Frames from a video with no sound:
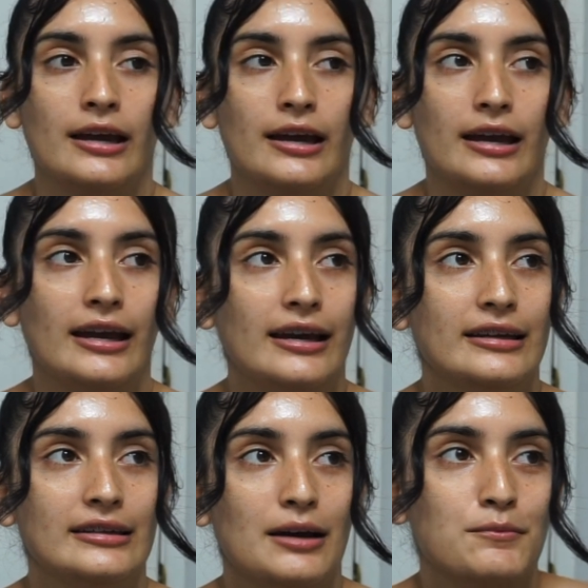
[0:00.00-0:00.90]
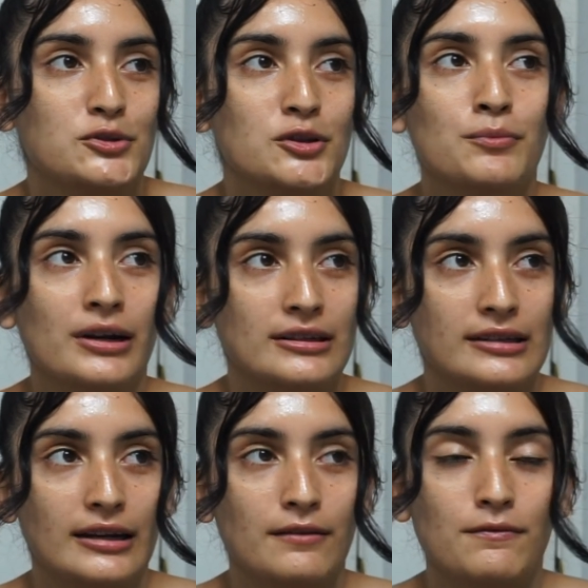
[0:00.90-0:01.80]
and I'm super
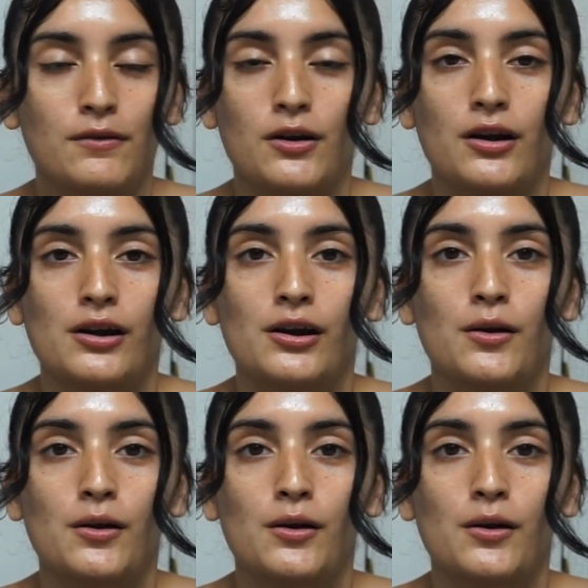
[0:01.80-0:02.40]
excited for